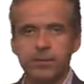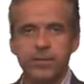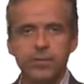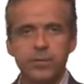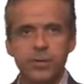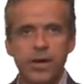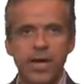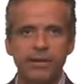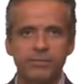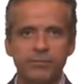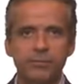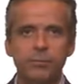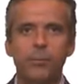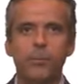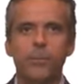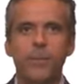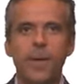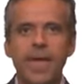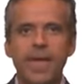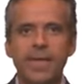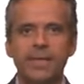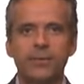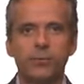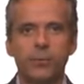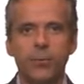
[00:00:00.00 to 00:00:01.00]
have to
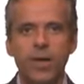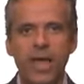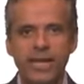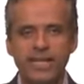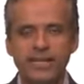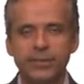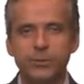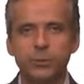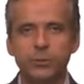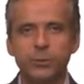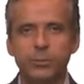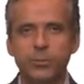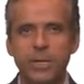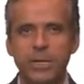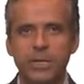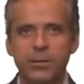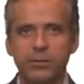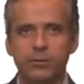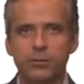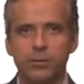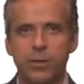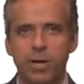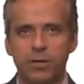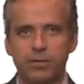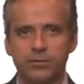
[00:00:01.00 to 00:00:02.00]
pay $22
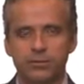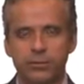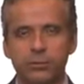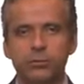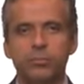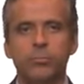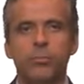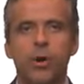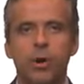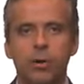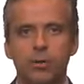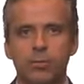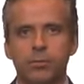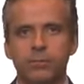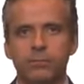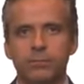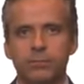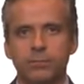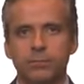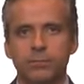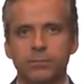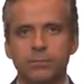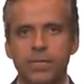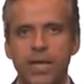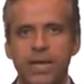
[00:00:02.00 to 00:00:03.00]
million tomorrow,
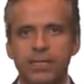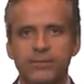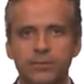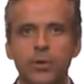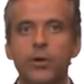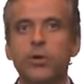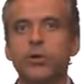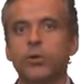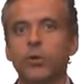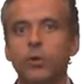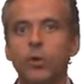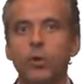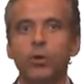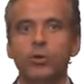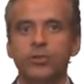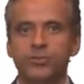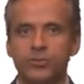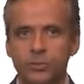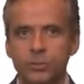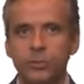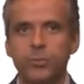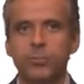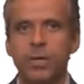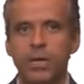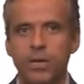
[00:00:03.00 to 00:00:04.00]
okay? So you lose
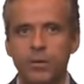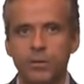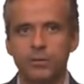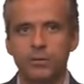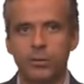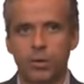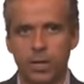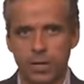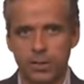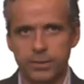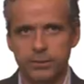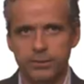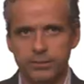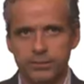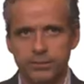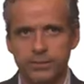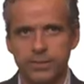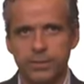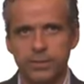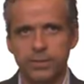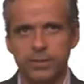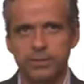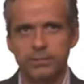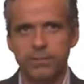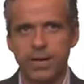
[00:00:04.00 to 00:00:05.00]
$2 million,
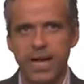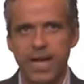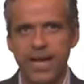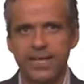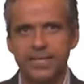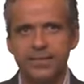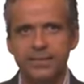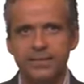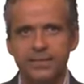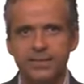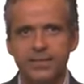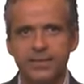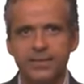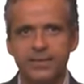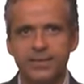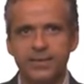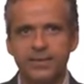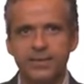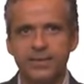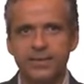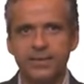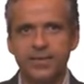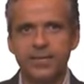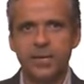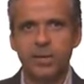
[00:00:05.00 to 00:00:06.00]
right?
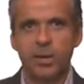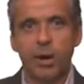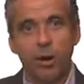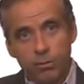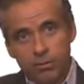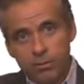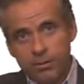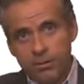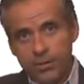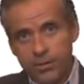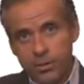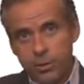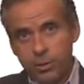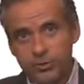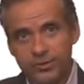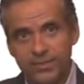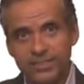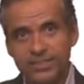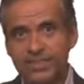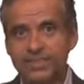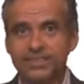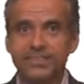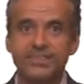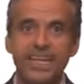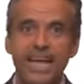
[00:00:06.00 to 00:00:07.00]
You know, using
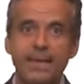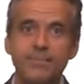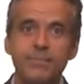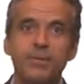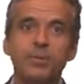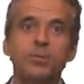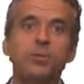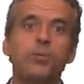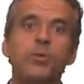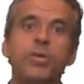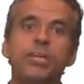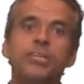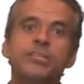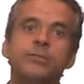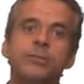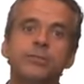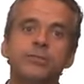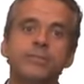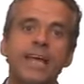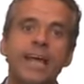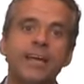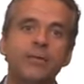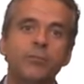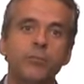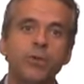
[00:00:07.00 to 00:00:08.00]
the same intuition
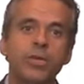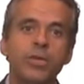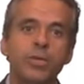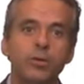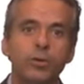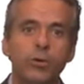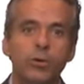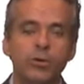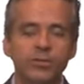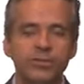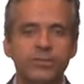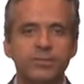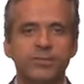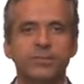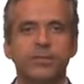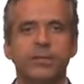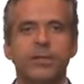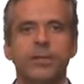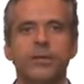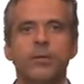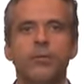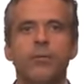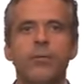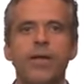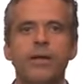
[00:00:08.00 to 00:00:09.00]
that we used
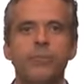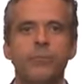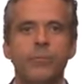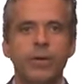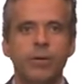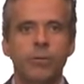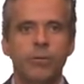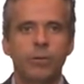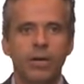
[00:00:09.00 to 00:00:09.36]
when we